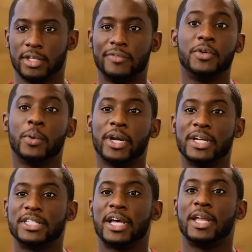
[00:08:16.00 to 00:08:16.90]
If you
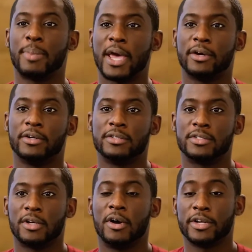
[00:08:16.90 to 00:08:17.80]
wanted design
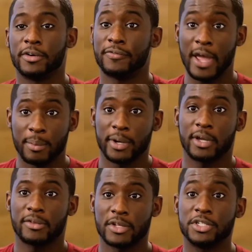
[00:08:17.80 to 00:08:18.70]
patterns on your
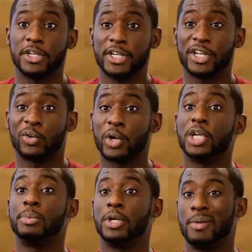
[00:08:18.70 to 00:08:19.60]
fabric, that took an
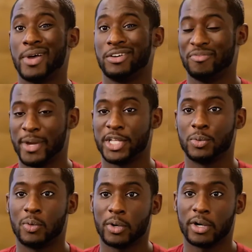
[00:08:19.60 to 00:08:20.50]
incredible amount of
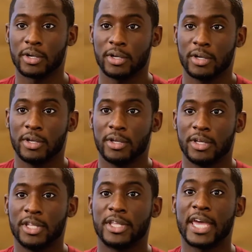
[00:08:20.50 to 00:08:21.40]
manual work.
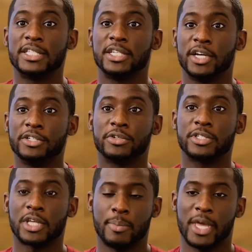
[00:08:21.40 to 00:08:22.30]
In the
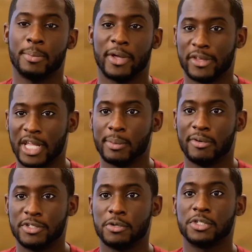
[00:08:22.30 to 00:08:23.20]
1800s, a man by the name
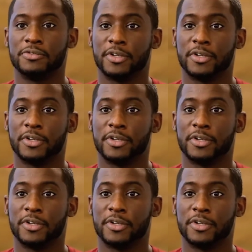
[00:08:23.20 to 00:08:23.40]
of Joseph